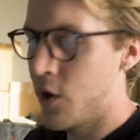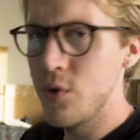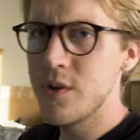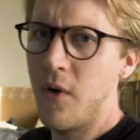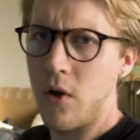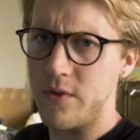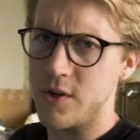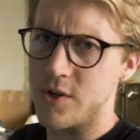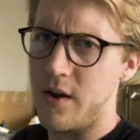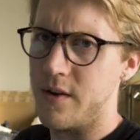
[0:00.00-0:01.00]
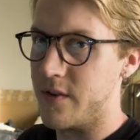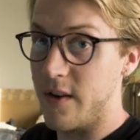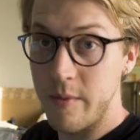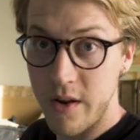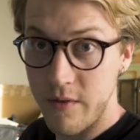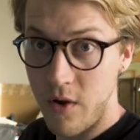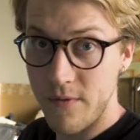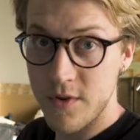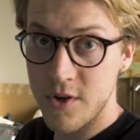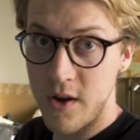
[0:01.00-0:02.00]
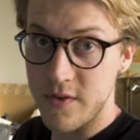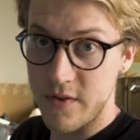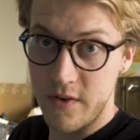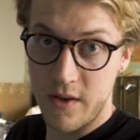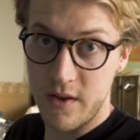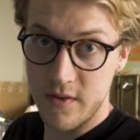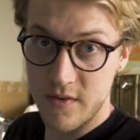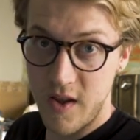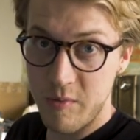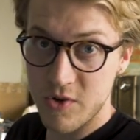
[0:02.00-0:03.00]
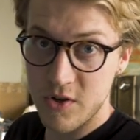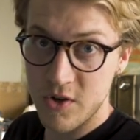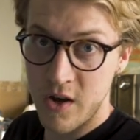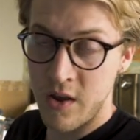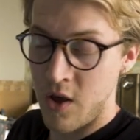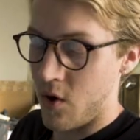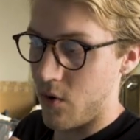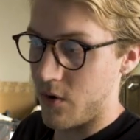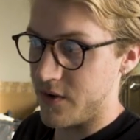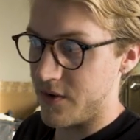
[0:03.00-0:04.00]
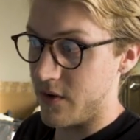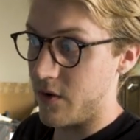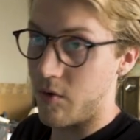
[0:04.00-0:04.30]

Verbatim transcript: Who's involved in this shot? Is anybody involved in this shot? Is this an establishing shot, or is it,